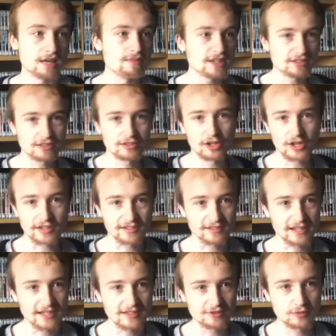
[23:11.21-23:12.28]
It makes a lot of
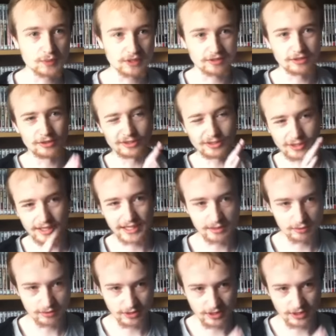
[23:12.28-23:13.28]
sense, because it looked like he